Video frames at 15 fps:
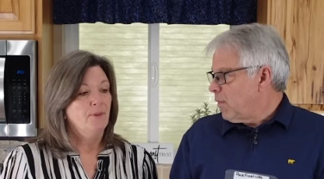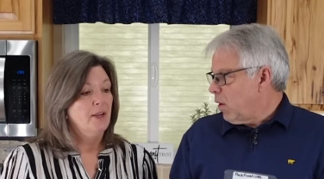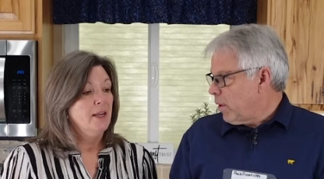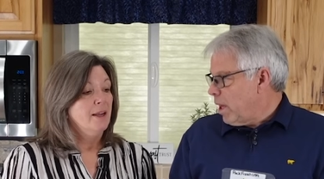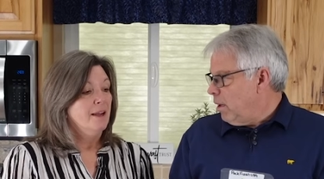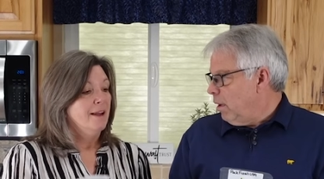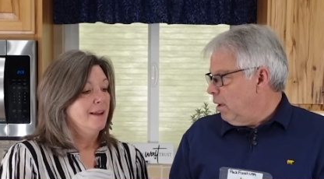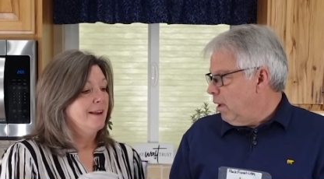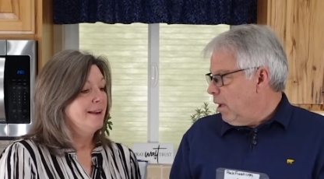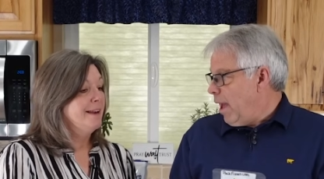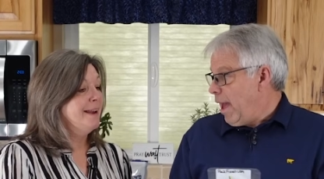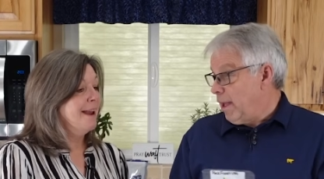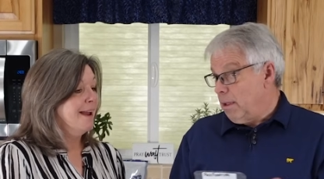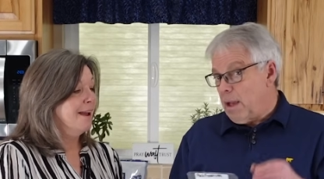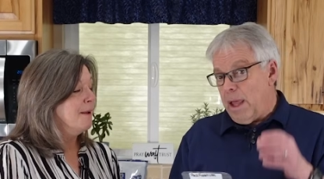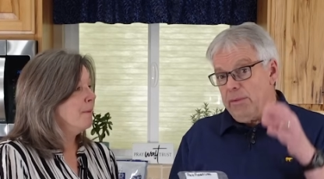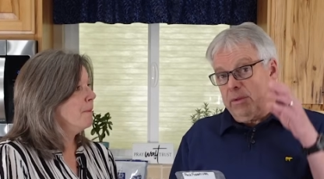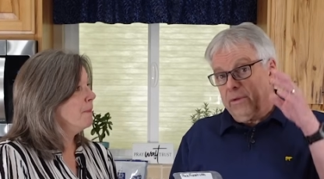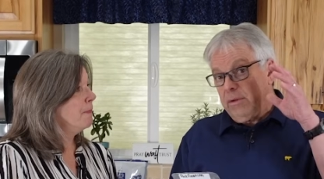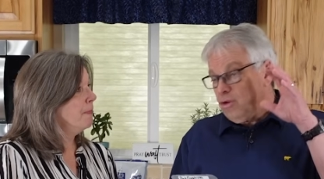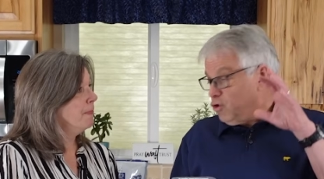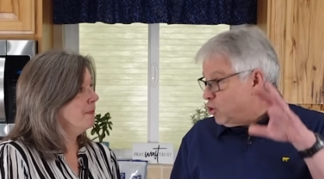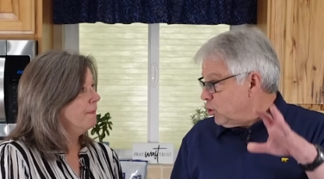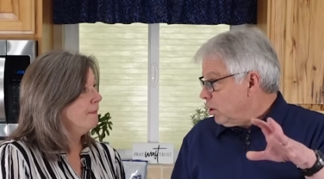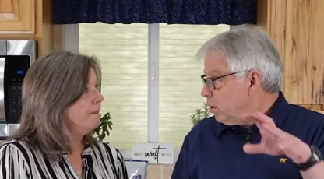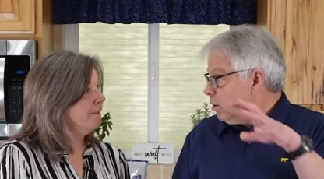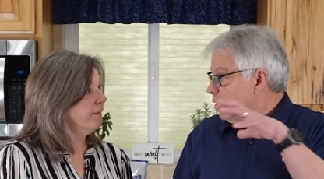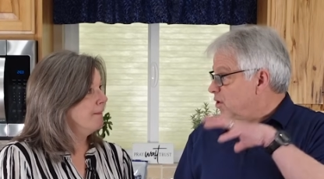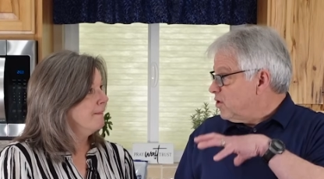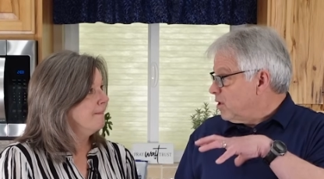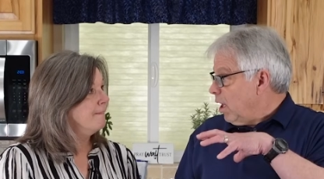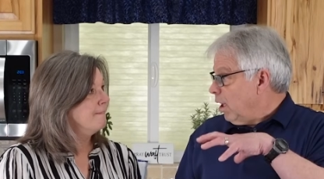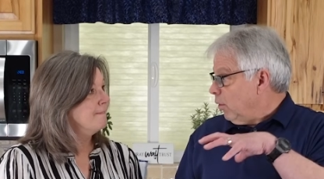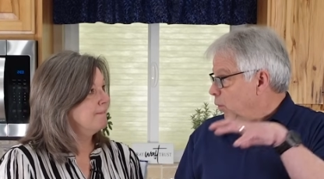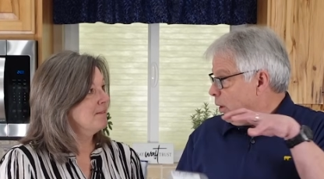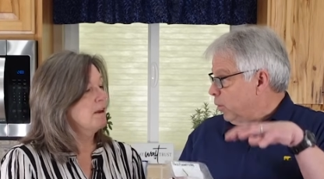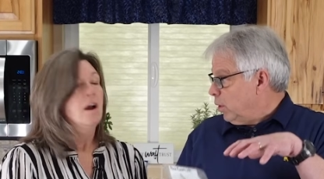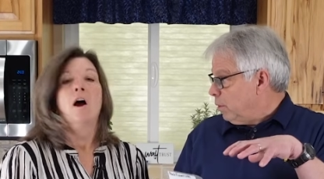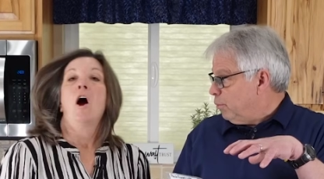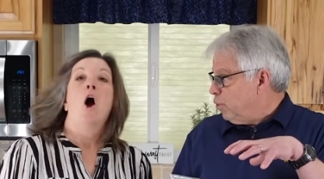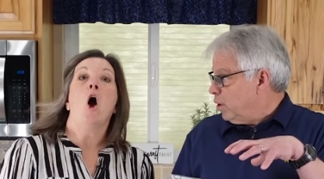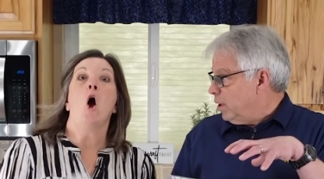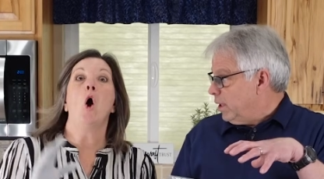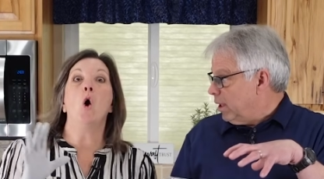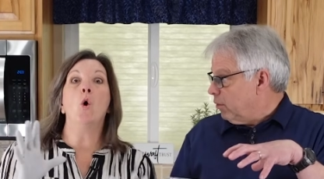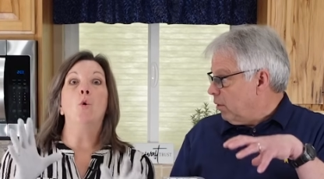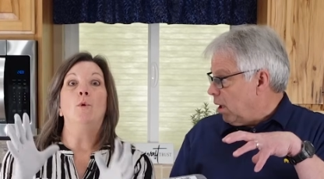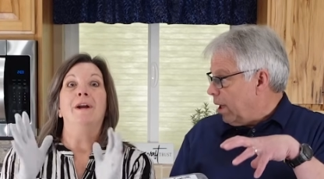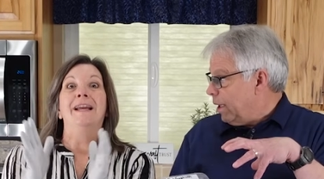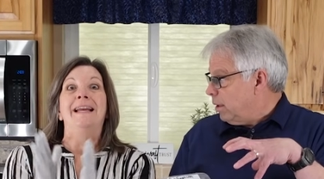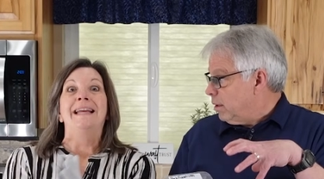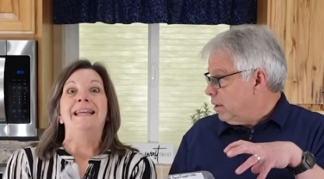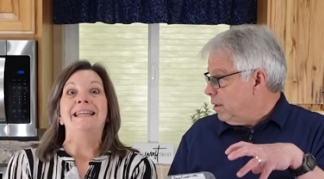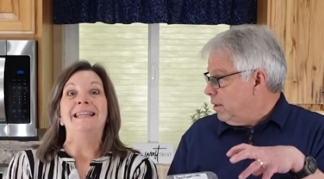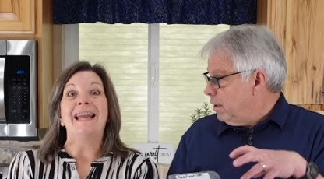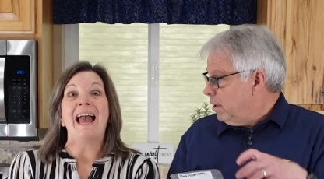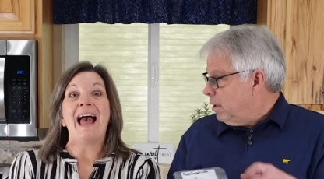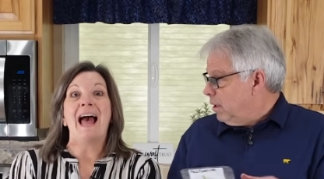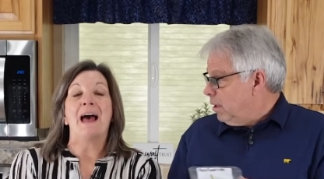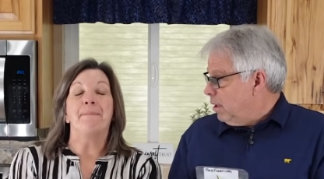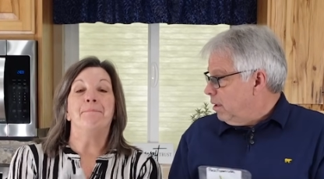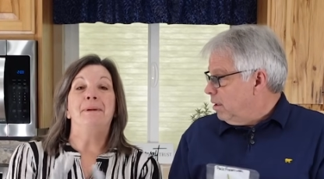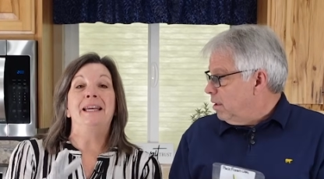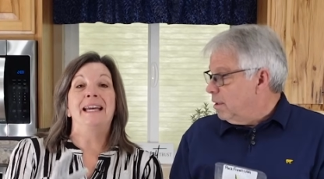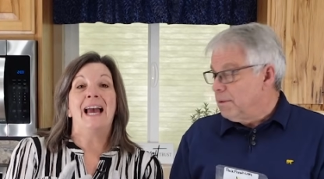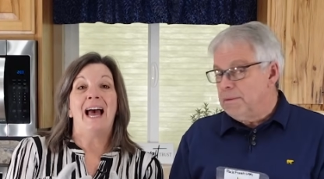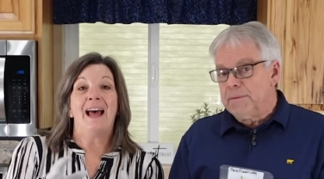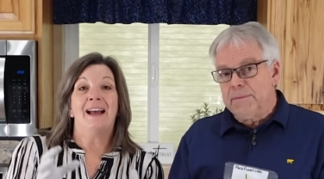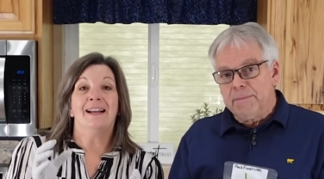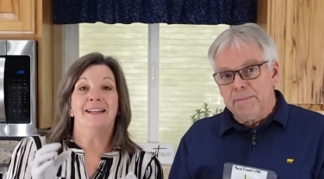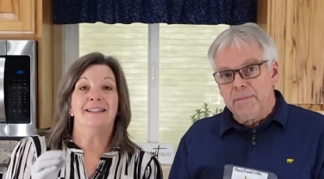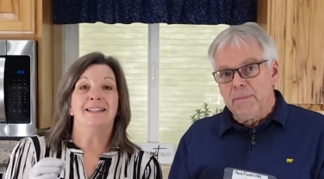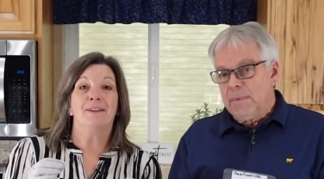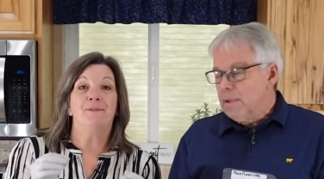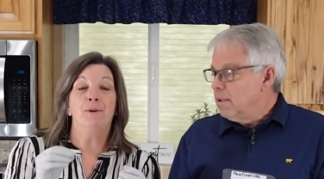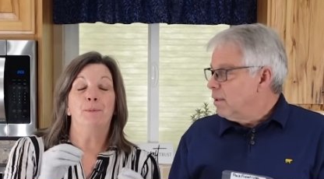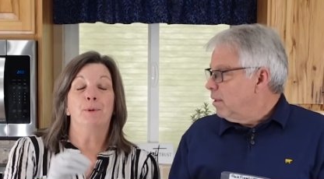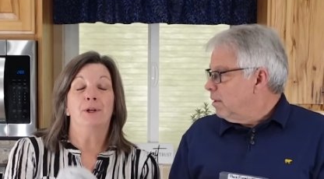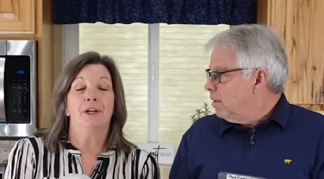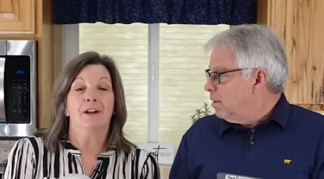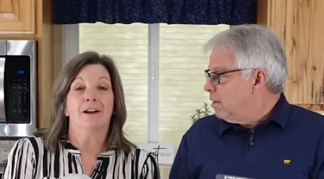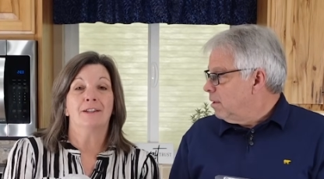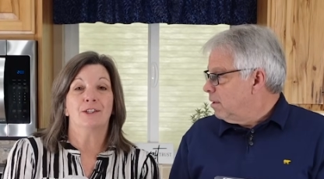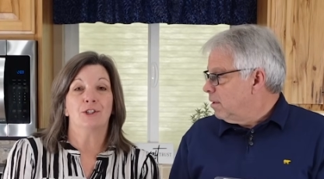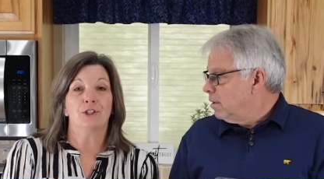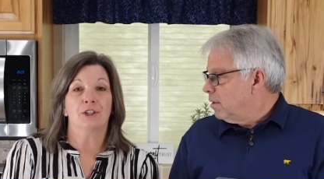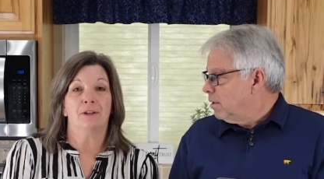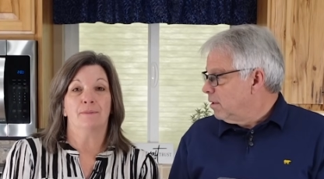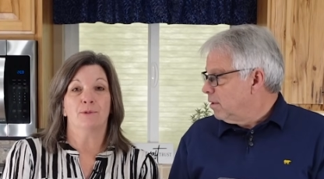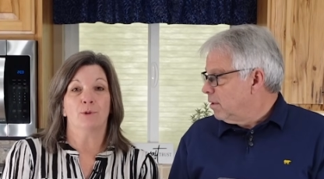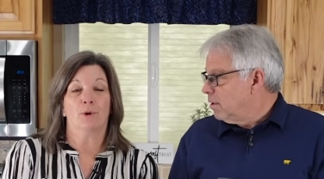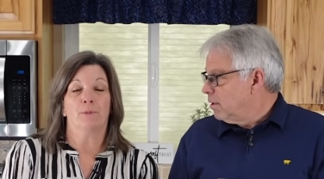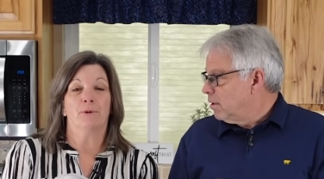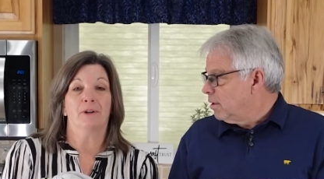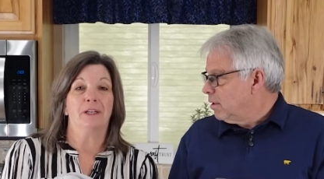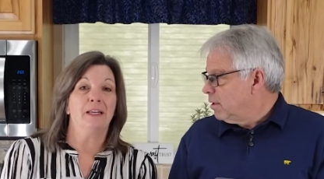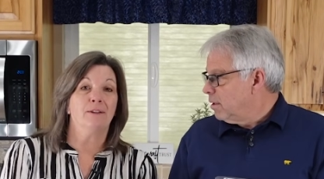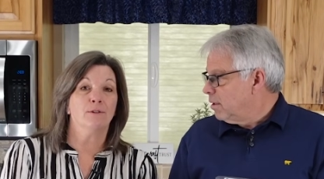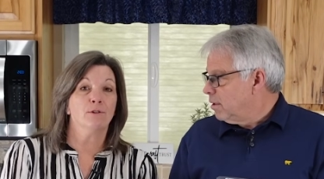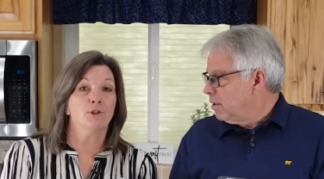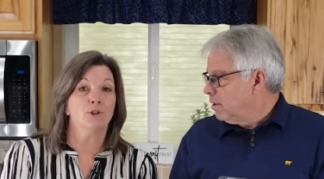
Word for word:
Speaker 1: Okay. Mm-hmm. and, and sugar and salt, we wouldn't put it oh, in, right?
Speaker 2: Yeah, because if you put an oxygen absorber in either